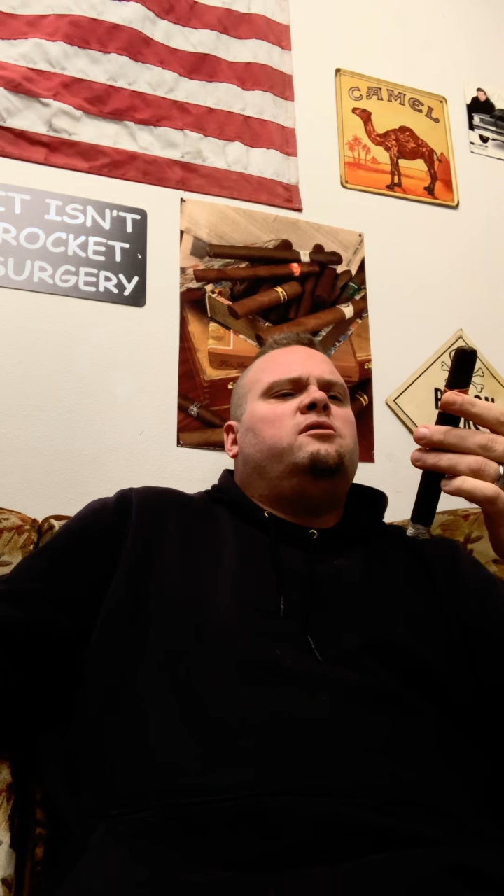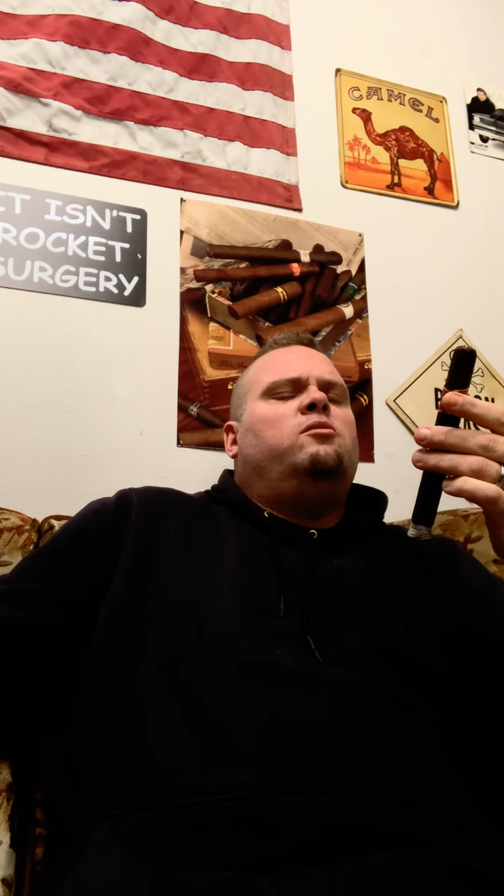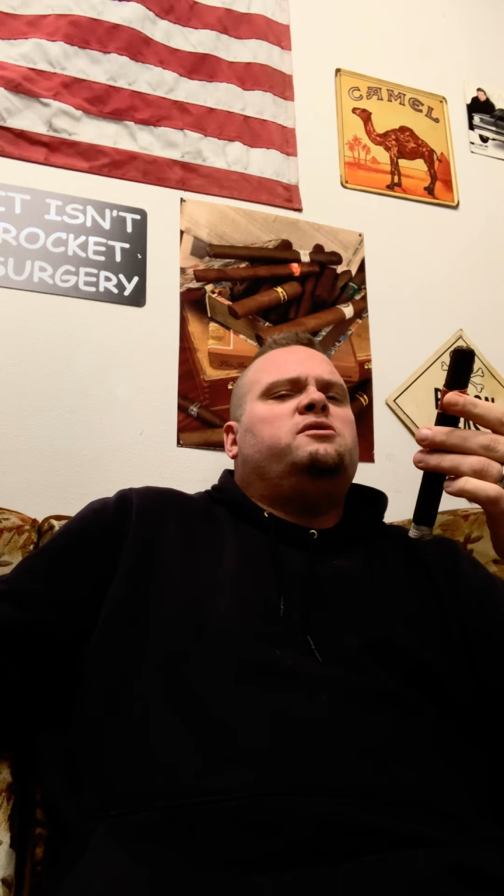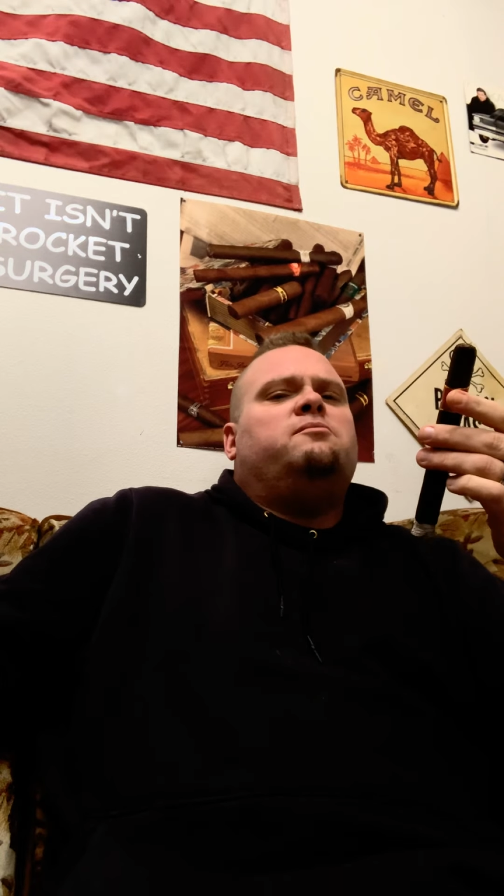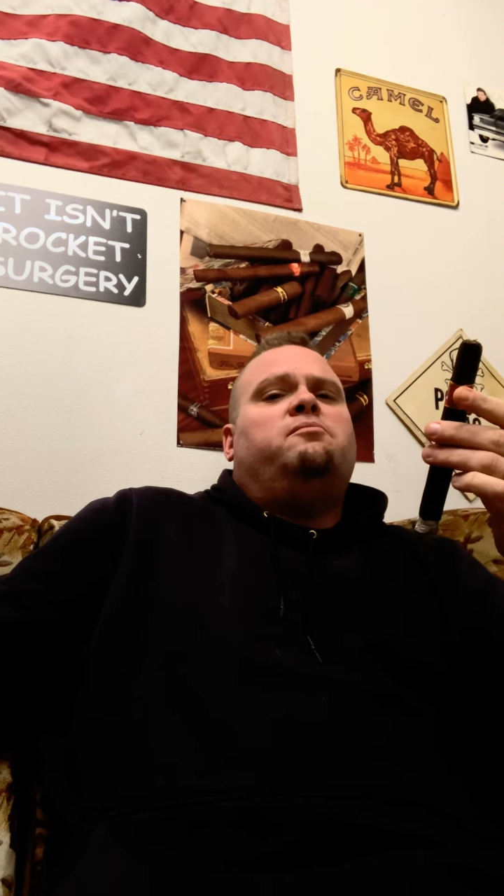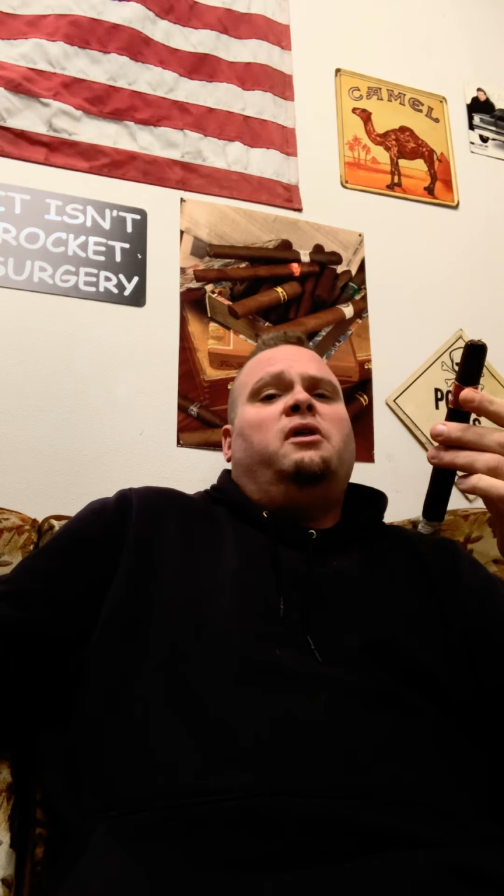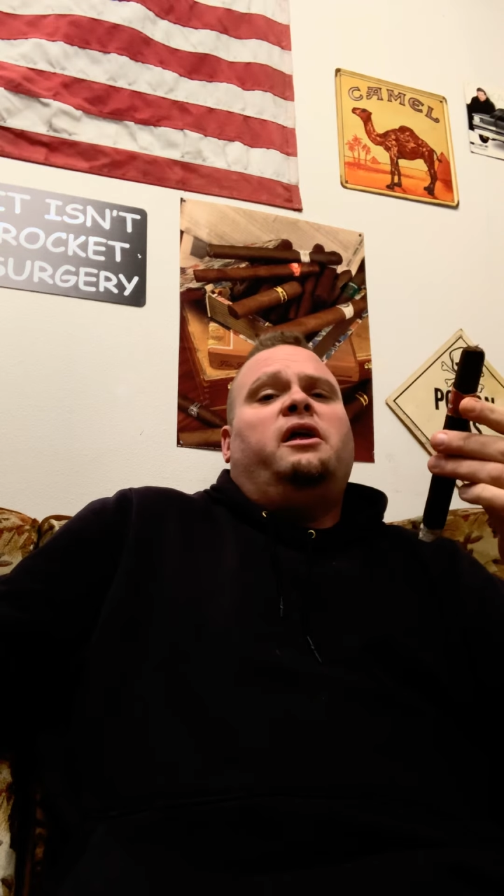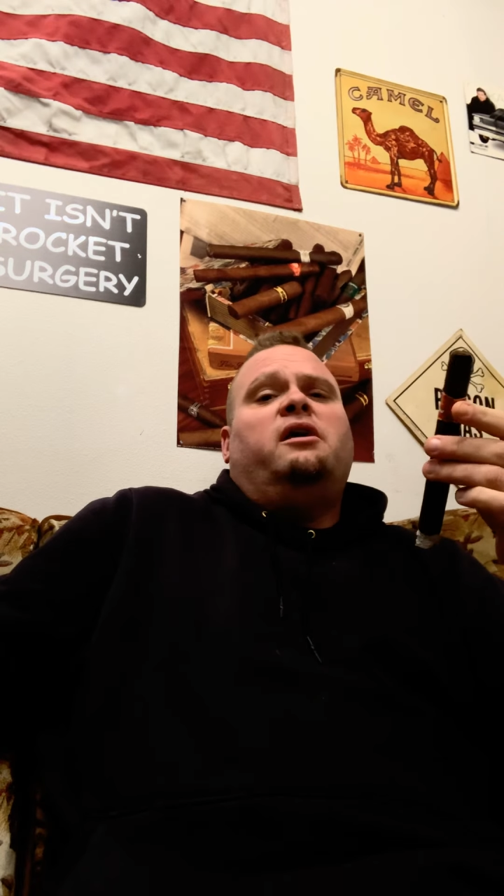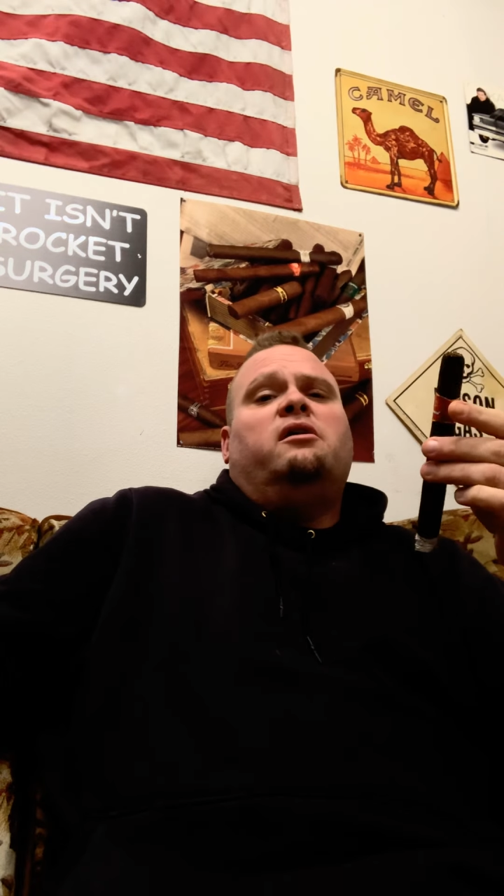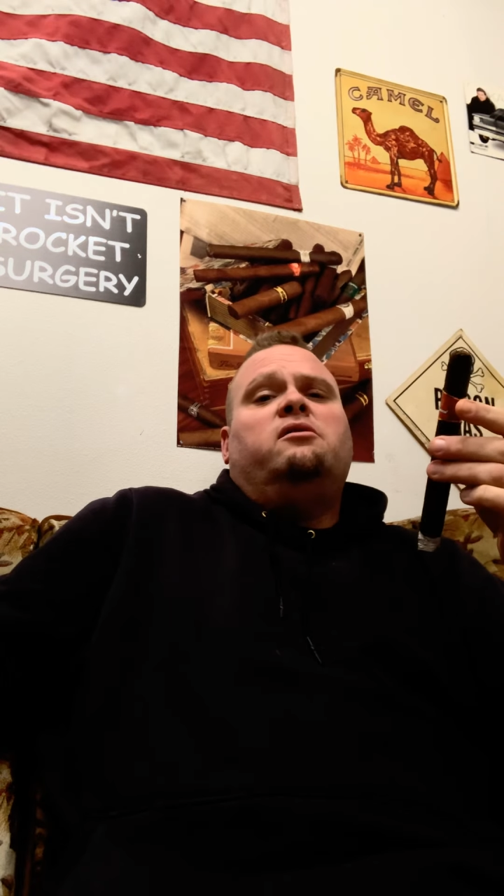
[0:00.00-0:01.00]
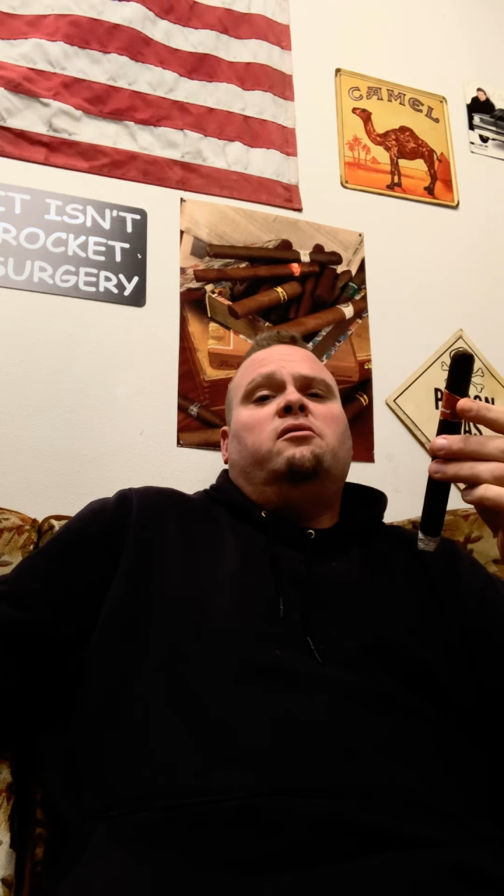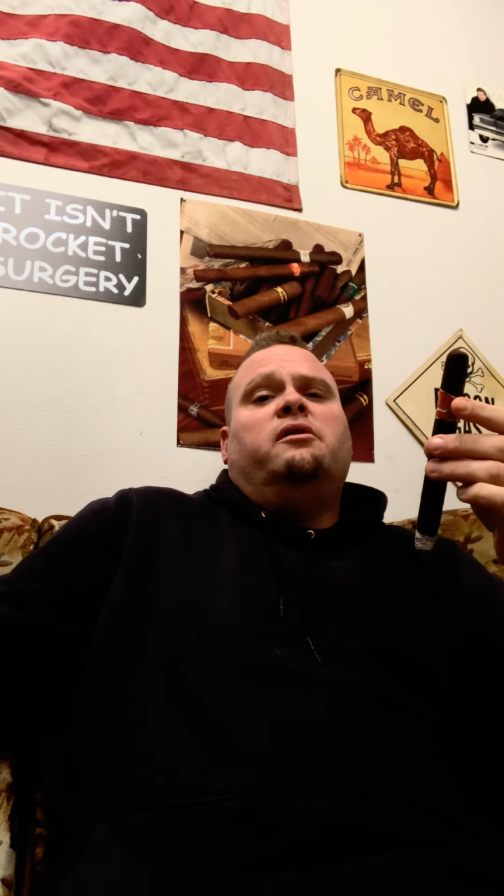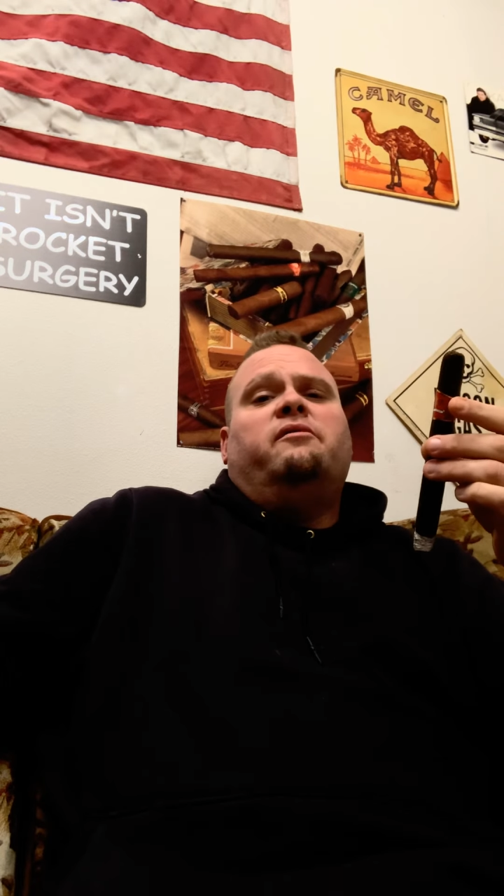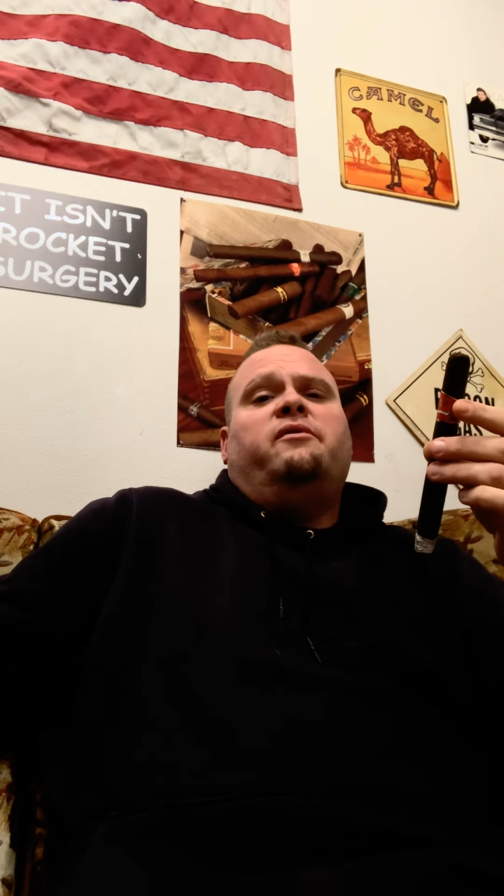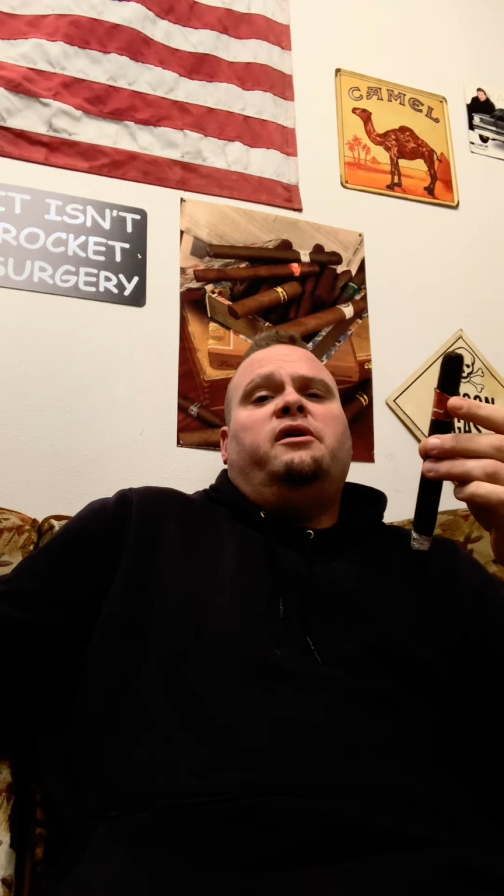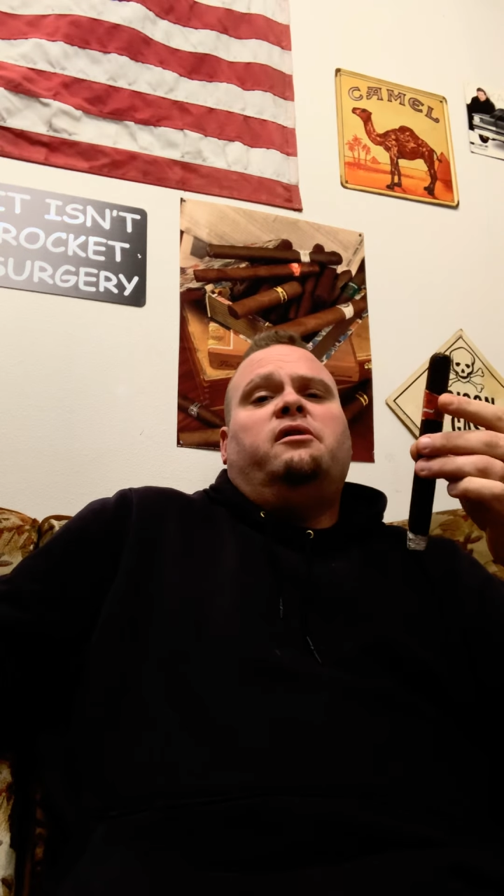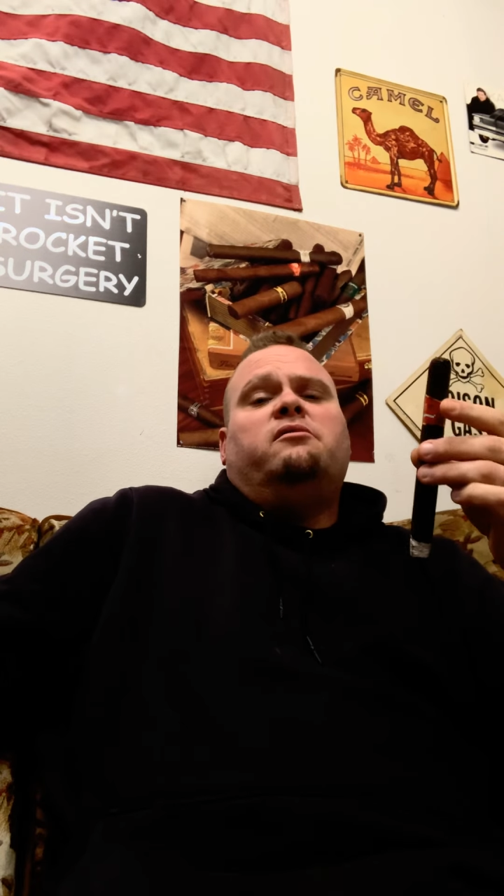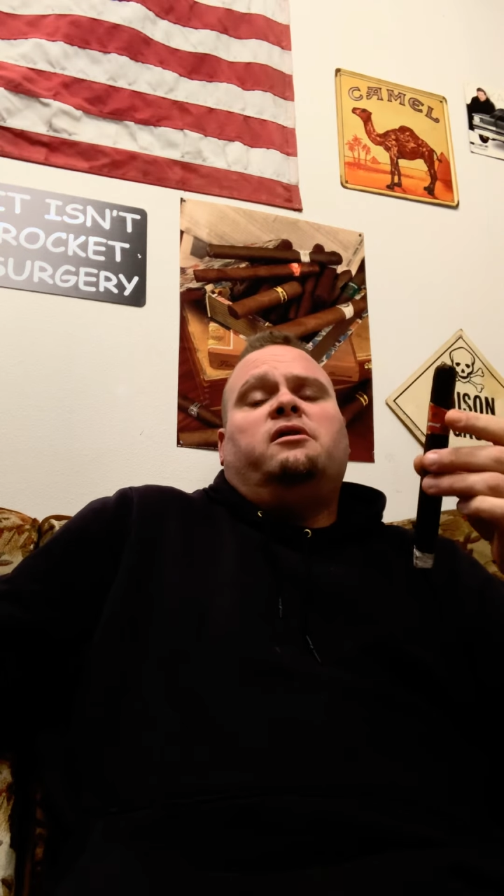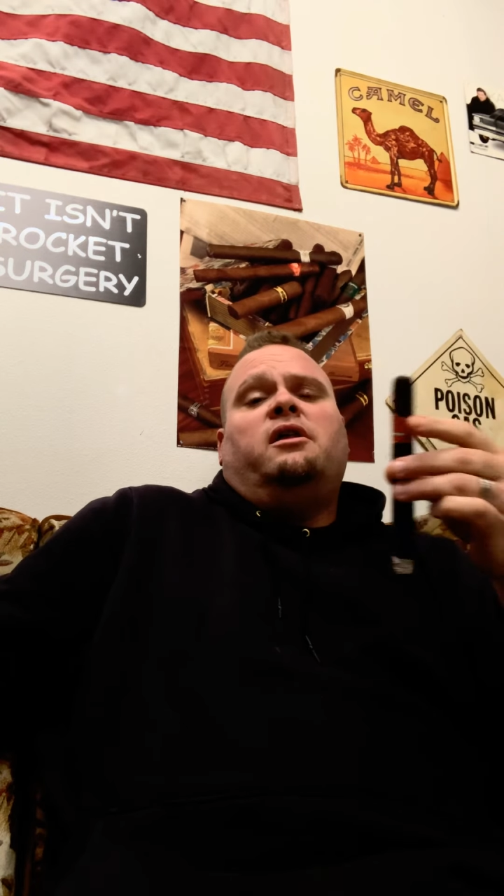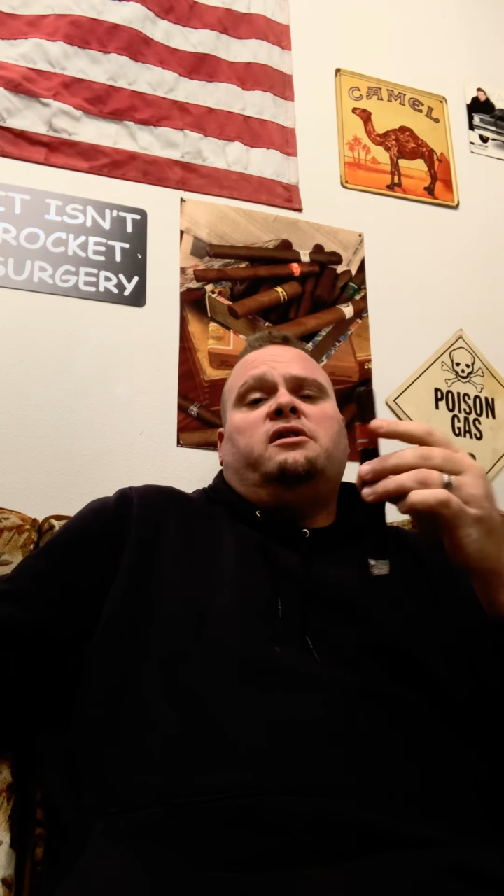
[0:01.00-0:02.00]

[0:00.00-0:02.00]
I wasn't planning on doing a video until